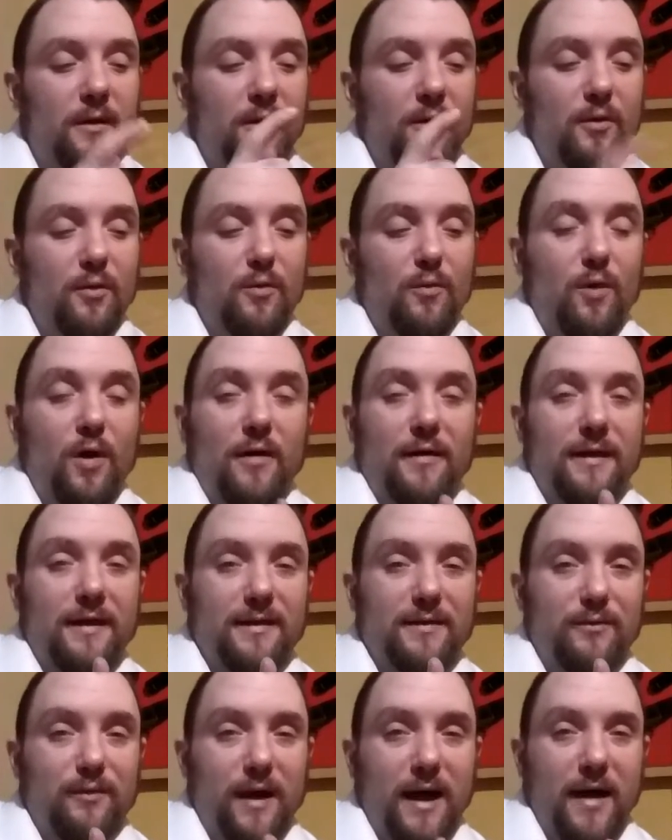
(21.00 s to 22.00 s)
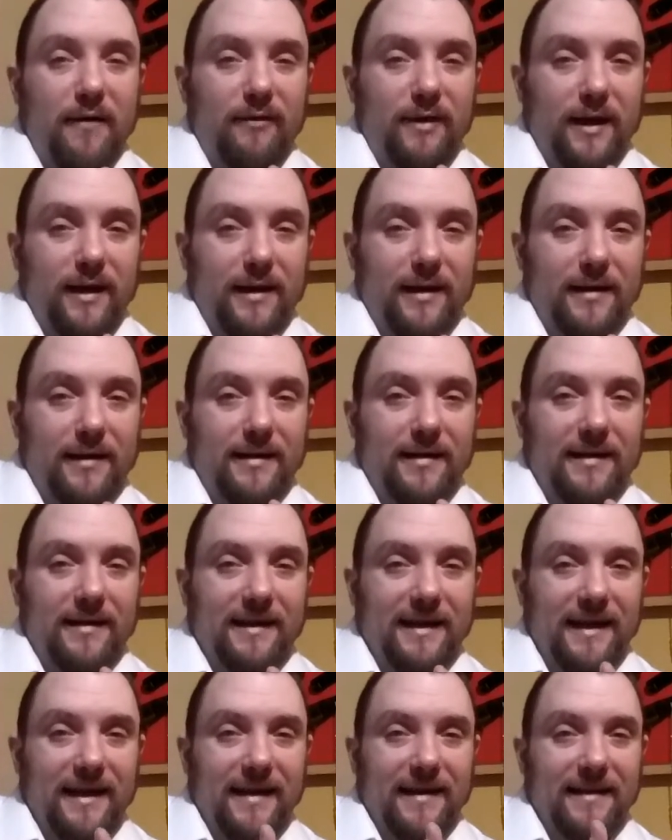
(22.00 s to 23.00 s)
what this will have in
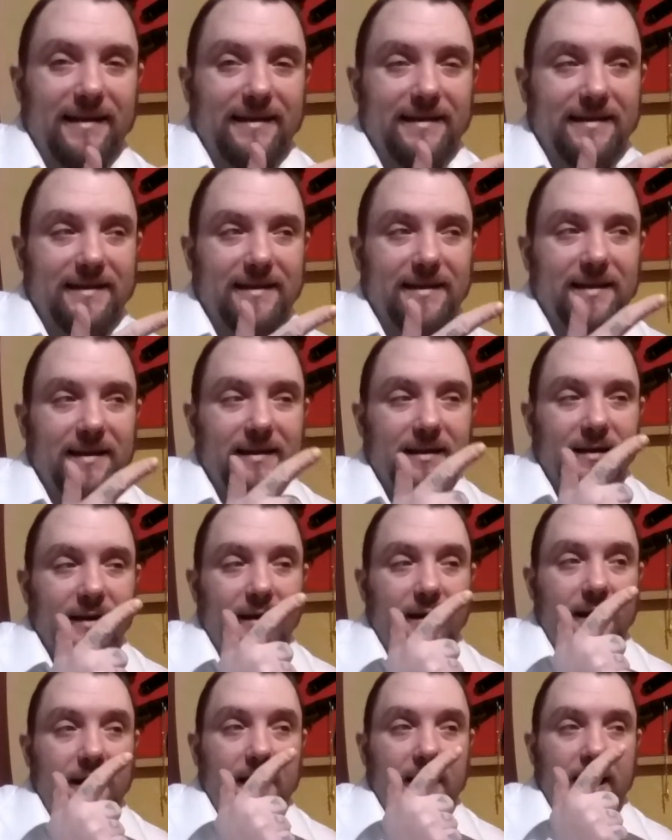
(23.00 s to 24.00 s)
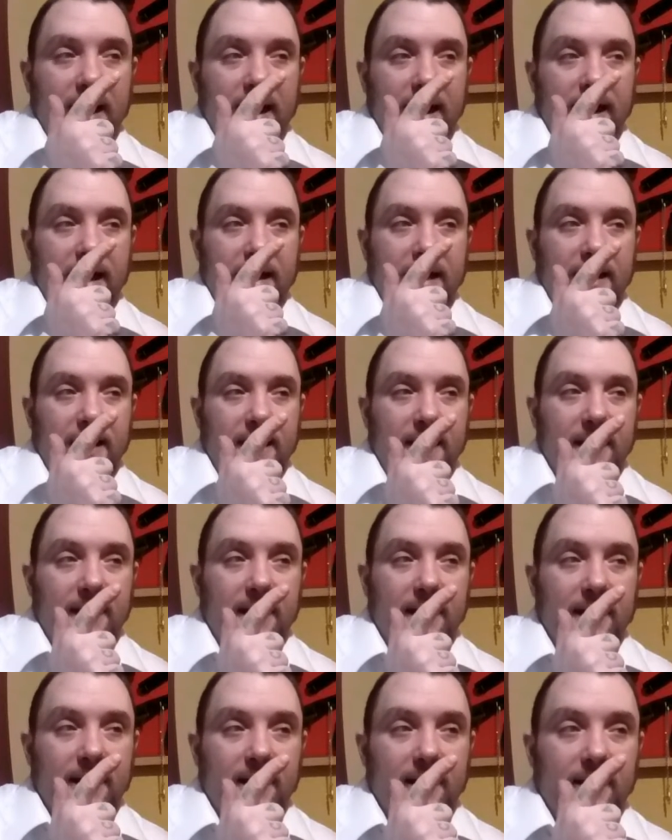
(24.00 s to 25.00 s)
is a
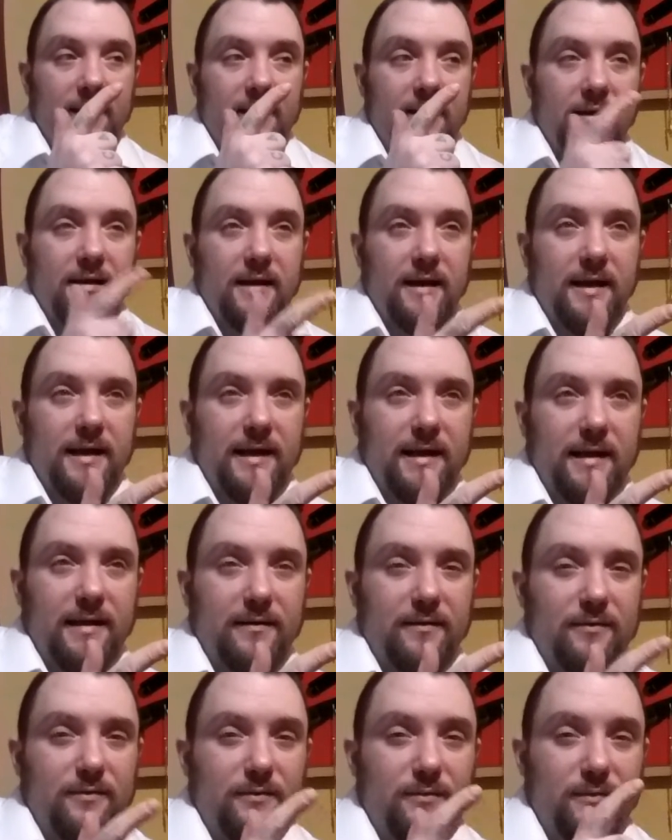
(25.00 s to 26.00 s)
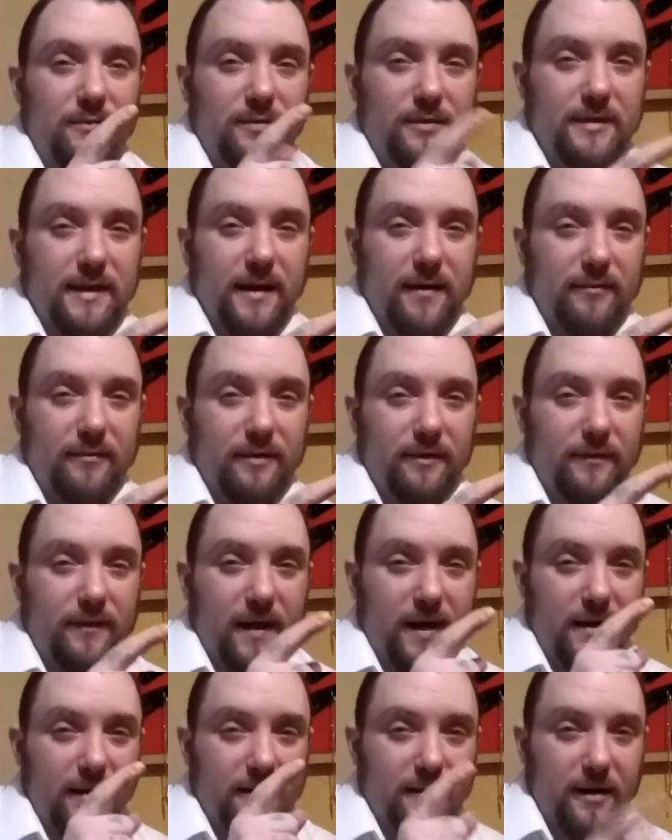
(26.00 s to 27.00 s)
legal
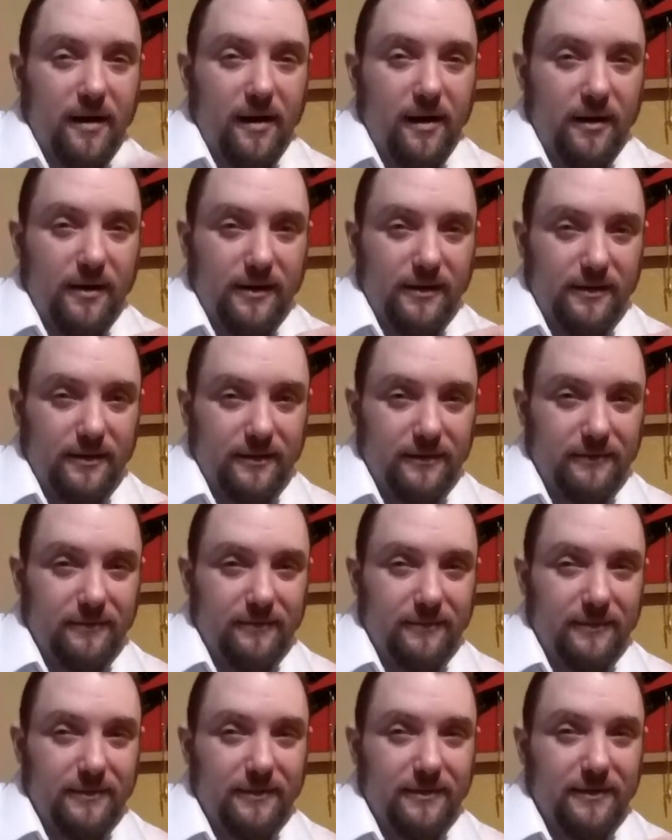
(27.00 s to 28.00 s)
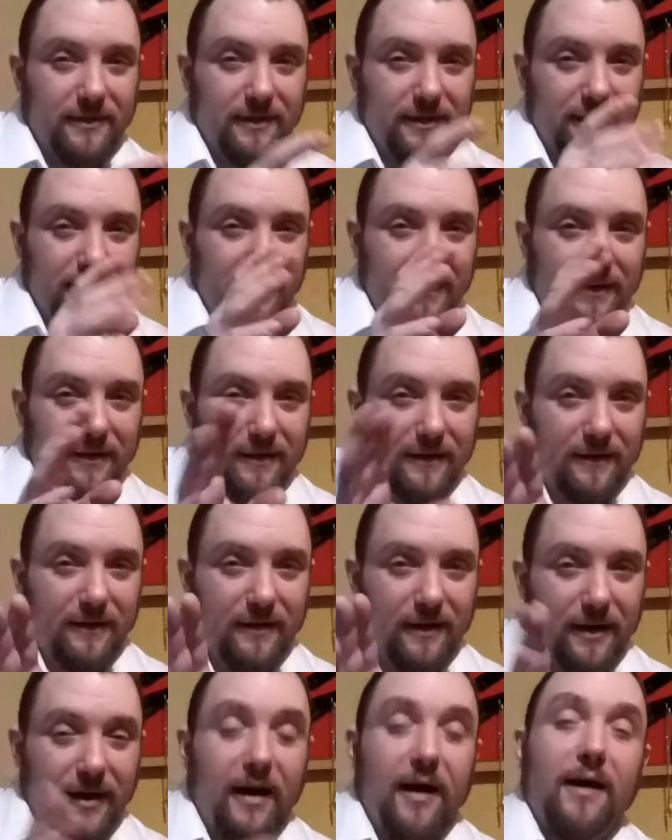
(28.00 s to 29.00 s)
self-defense item,
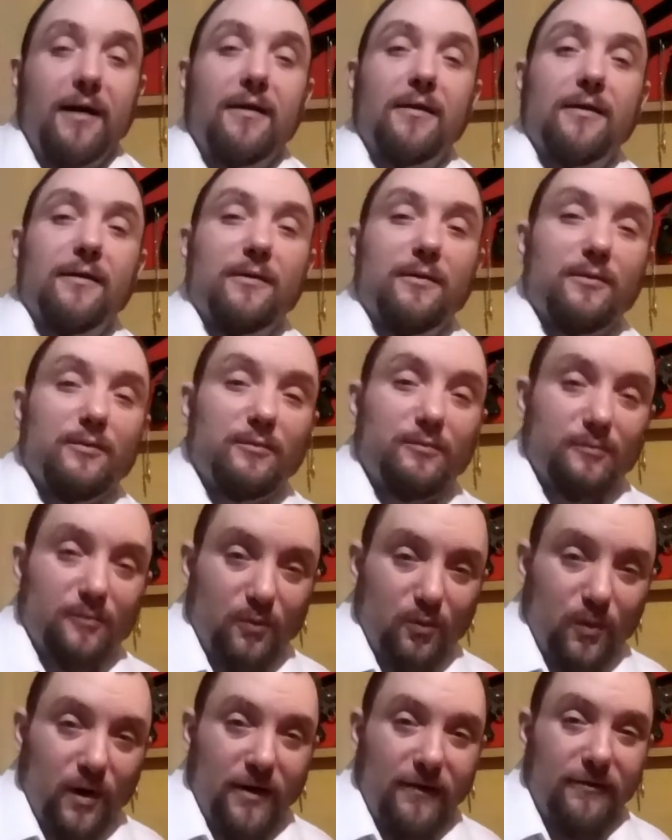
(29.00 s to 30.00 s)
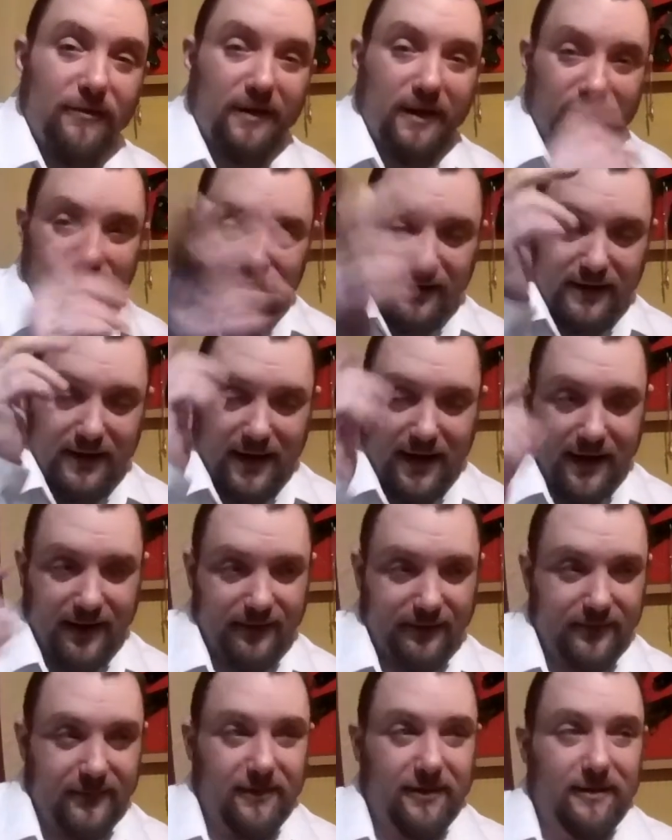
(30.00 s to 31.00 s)
one for every day of
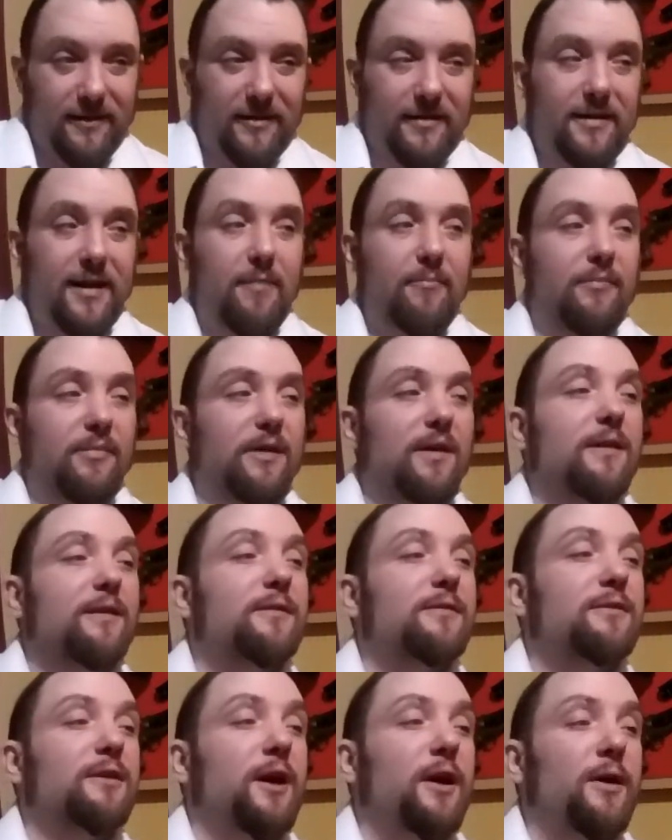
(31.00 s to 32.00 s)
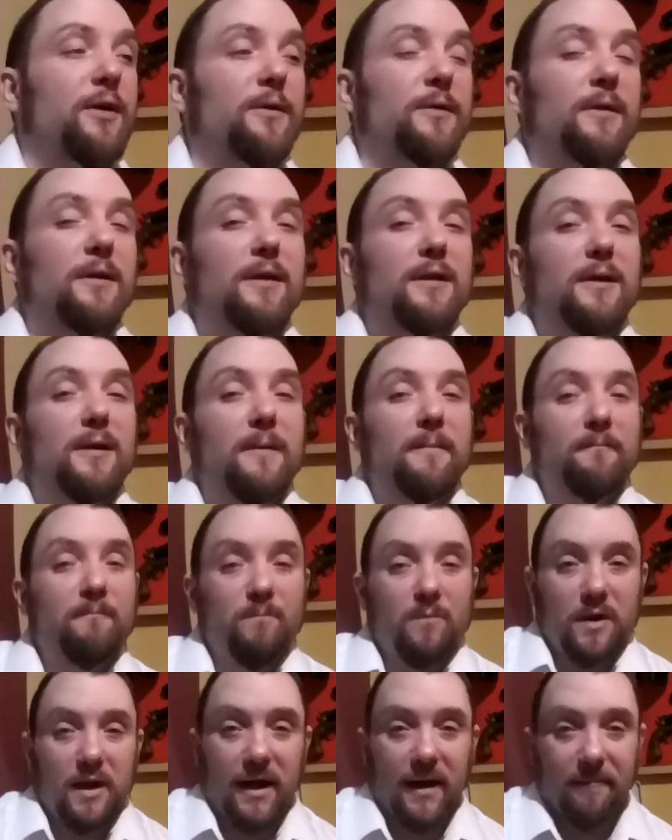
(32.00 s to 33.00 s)
December. So
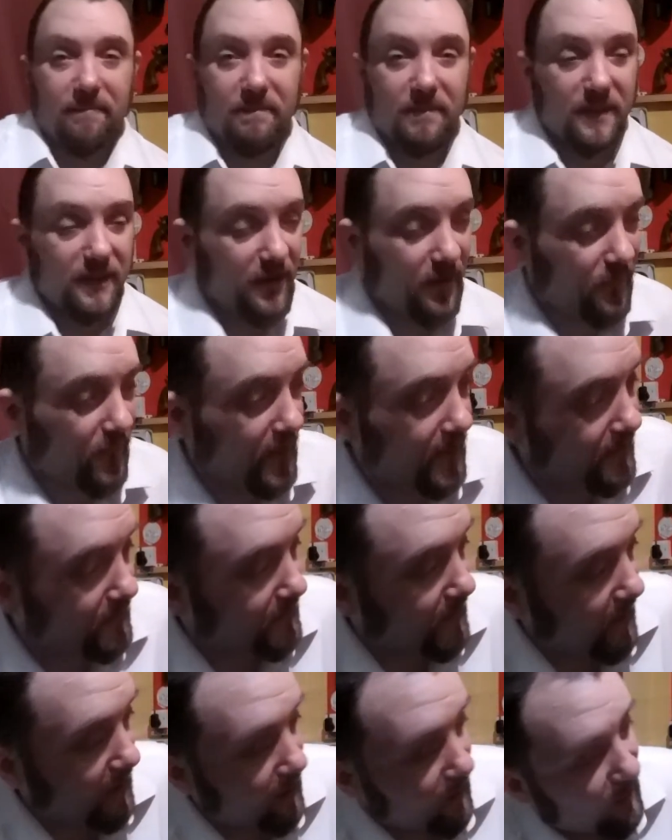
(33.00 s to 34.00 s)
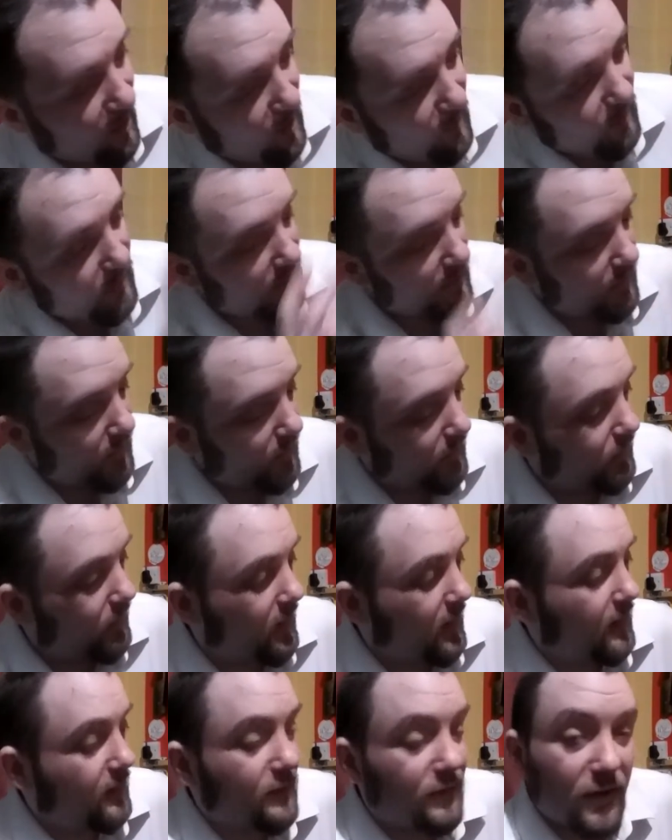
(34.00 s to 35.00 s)
yeah, so each day I'll open a new
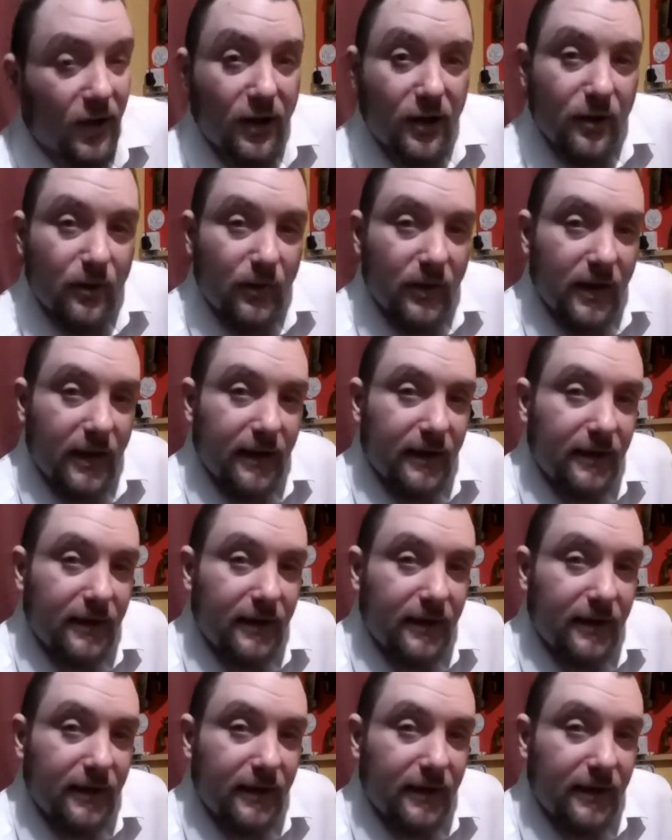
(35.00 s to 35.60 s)
thing, show you it,